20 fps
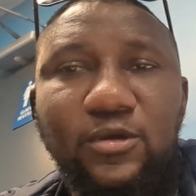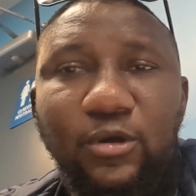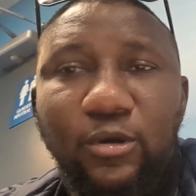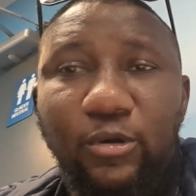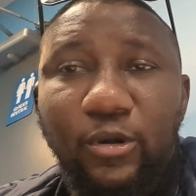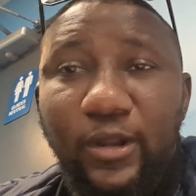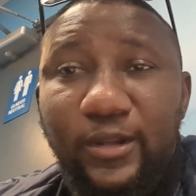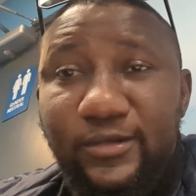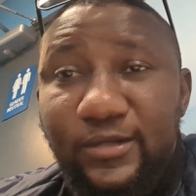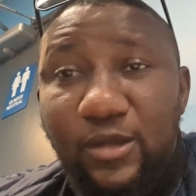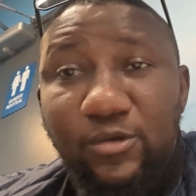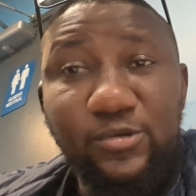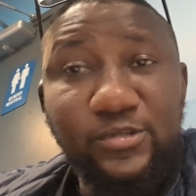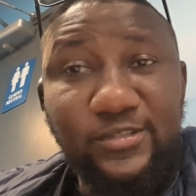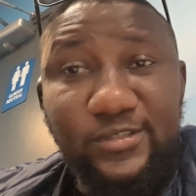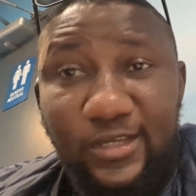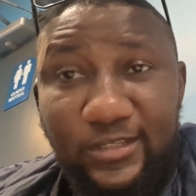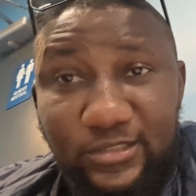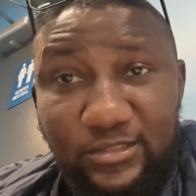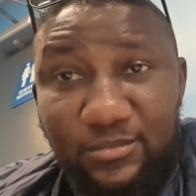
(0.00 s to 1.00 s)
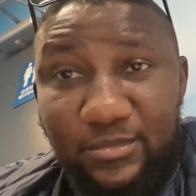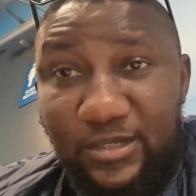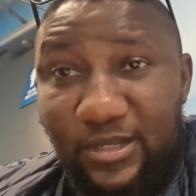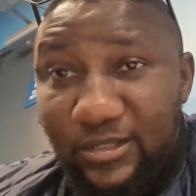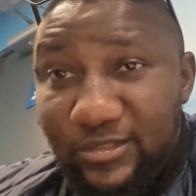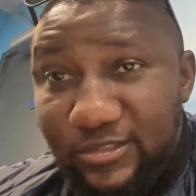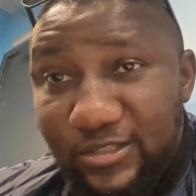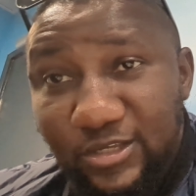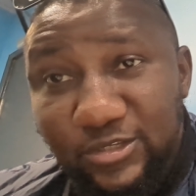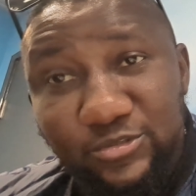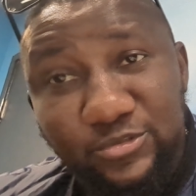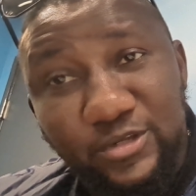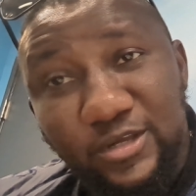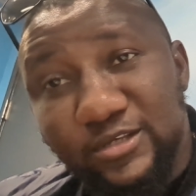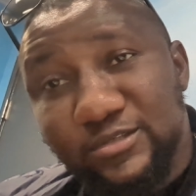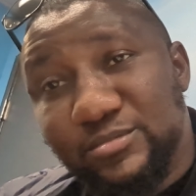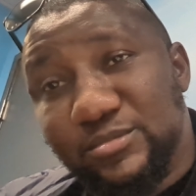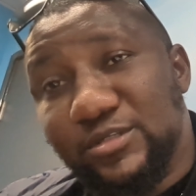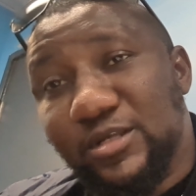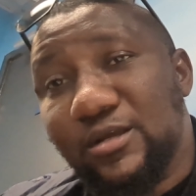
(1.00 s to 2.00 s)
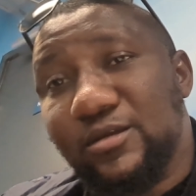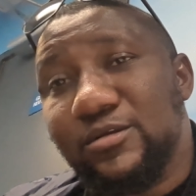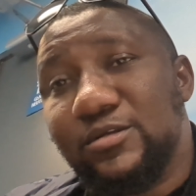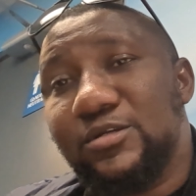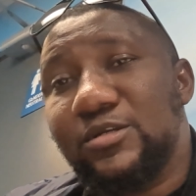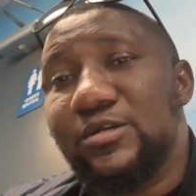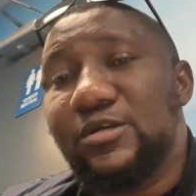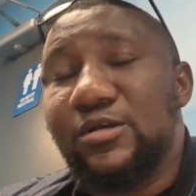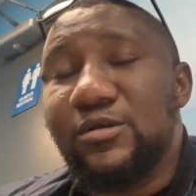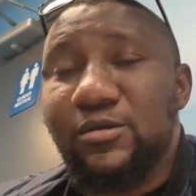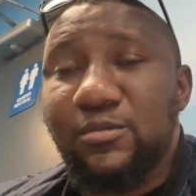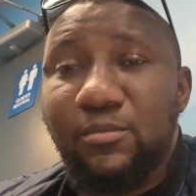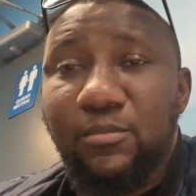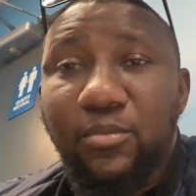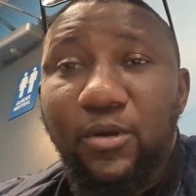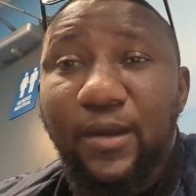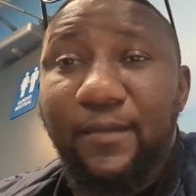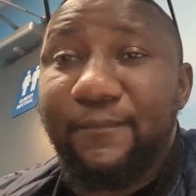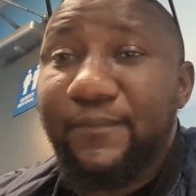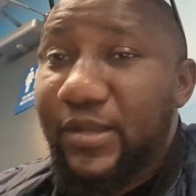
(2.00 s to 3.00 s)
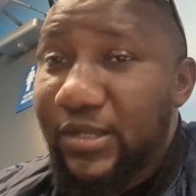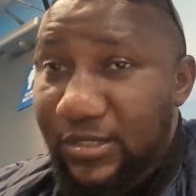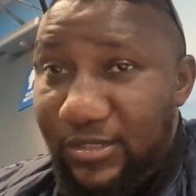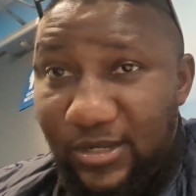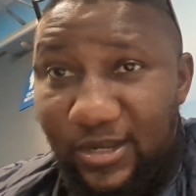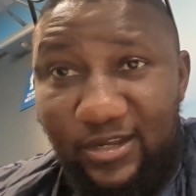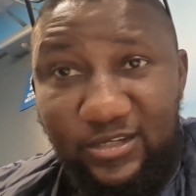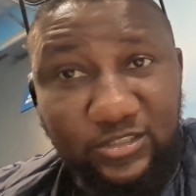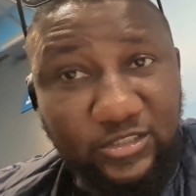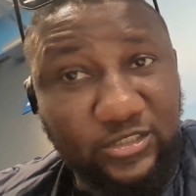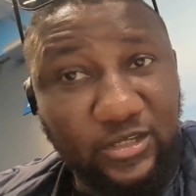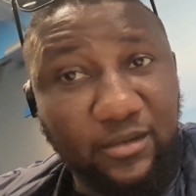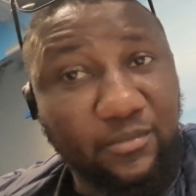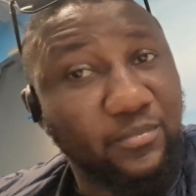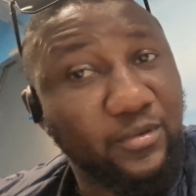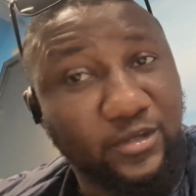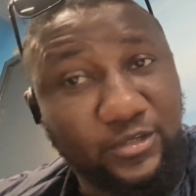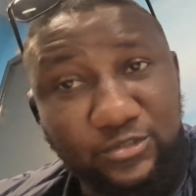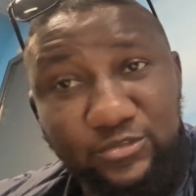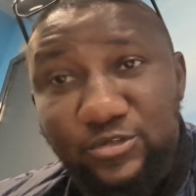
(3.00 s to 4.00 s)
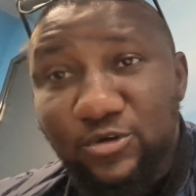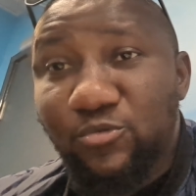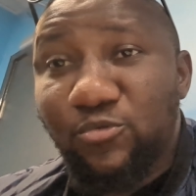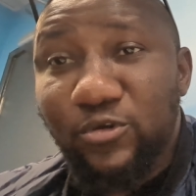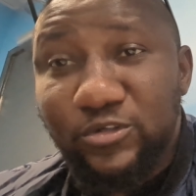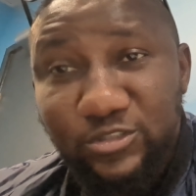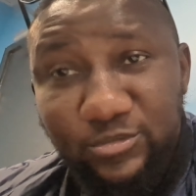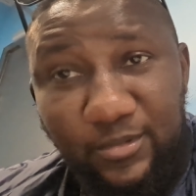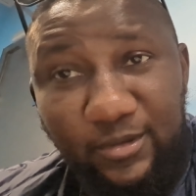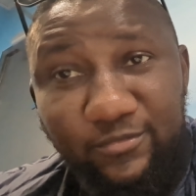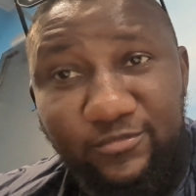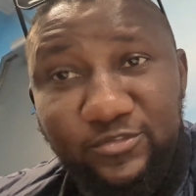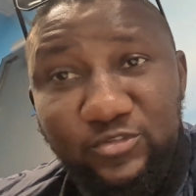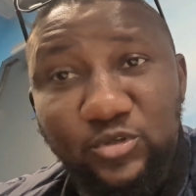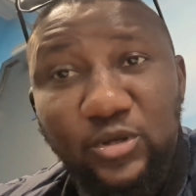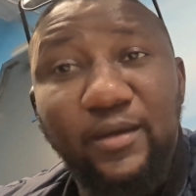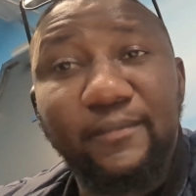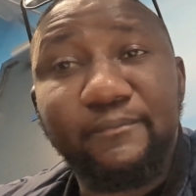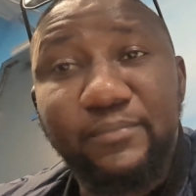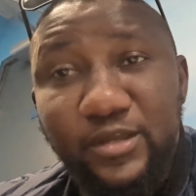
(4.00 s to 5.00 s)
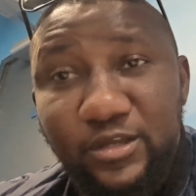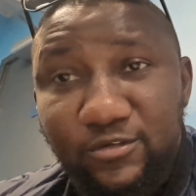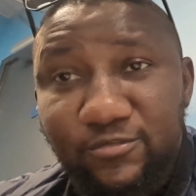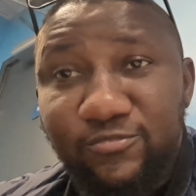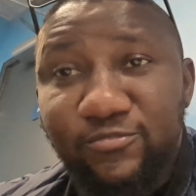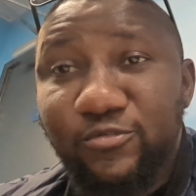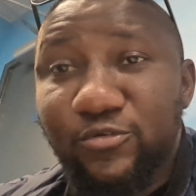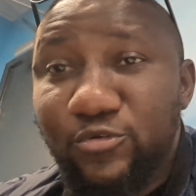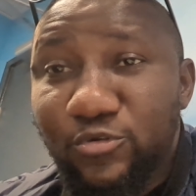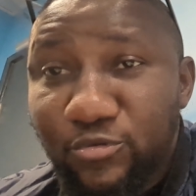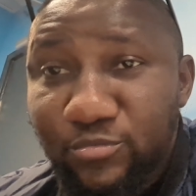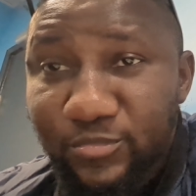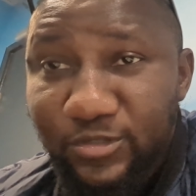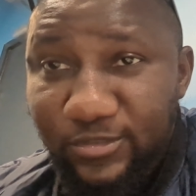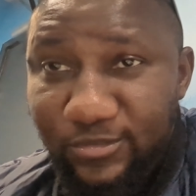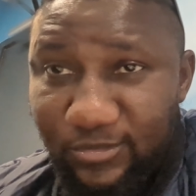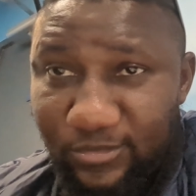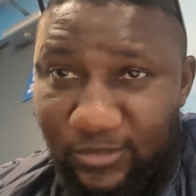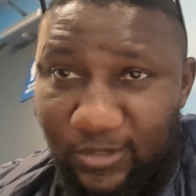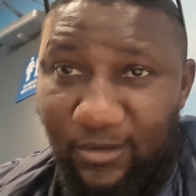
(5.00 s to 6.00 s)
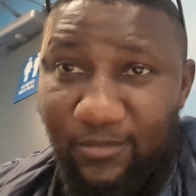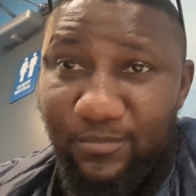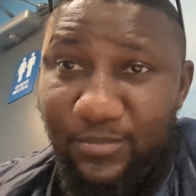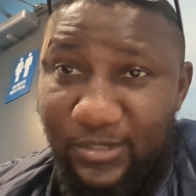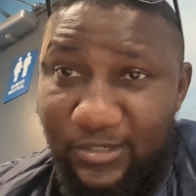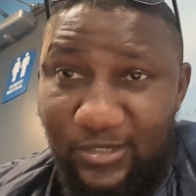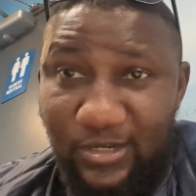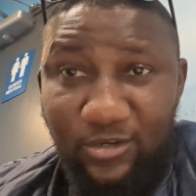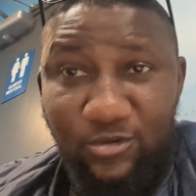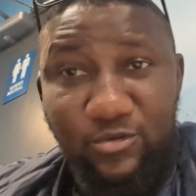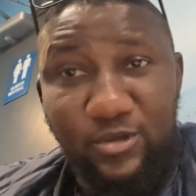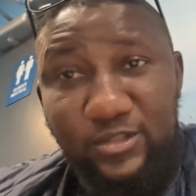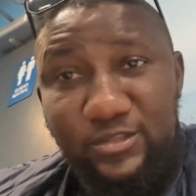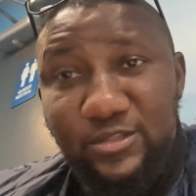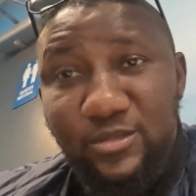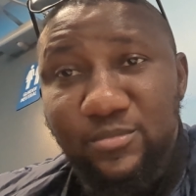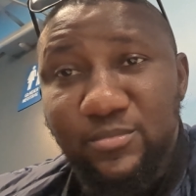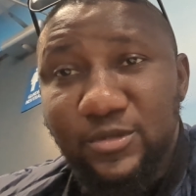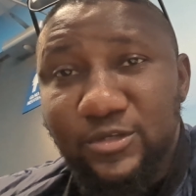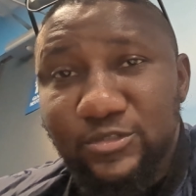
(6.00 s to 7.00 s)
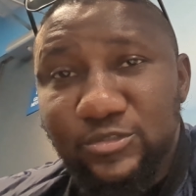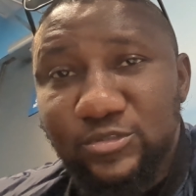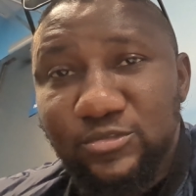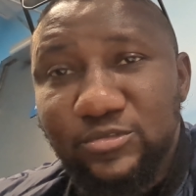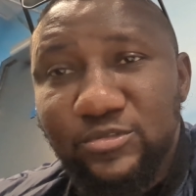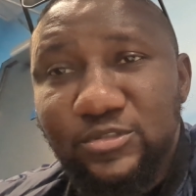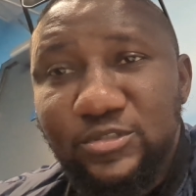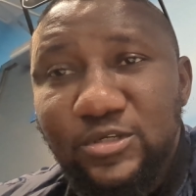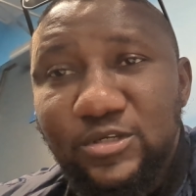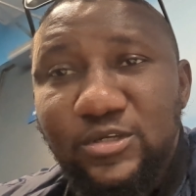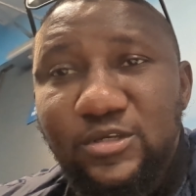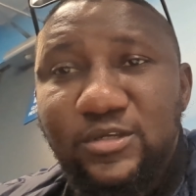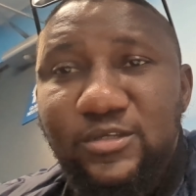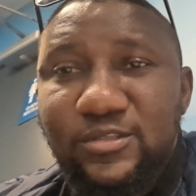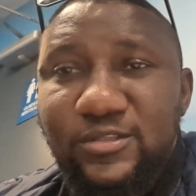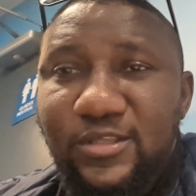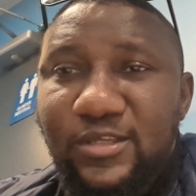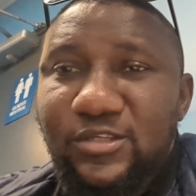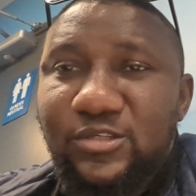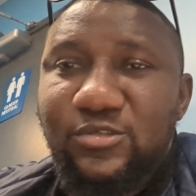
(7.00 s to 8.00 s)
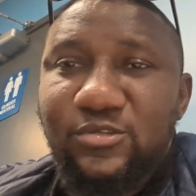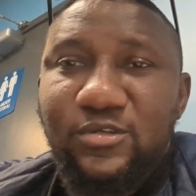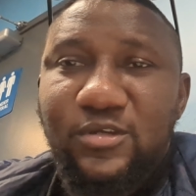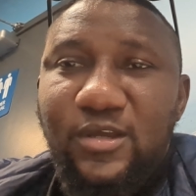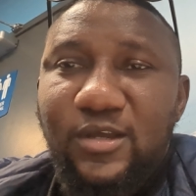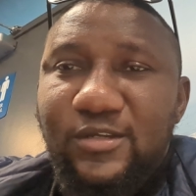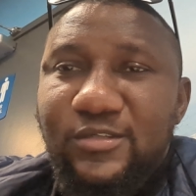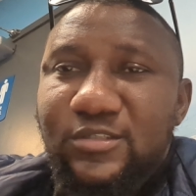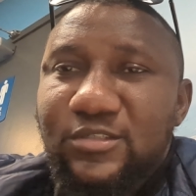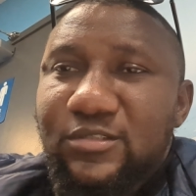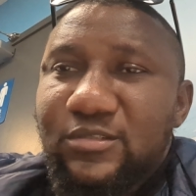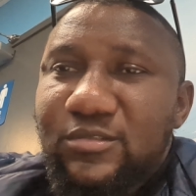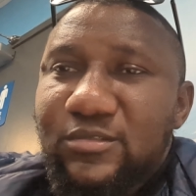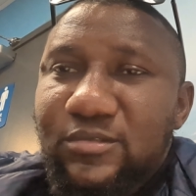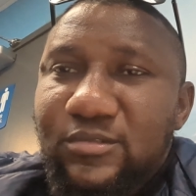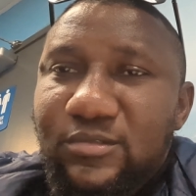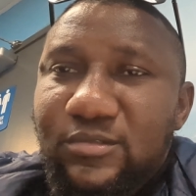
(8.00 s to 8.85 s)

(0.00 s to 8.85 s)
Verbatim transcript: All right, now wait till I see me. I tell you guys that. But I beg, guys, I beg you don't watch my video. I beg, follow me. I beg, I go, I beg you. Thank you, guys.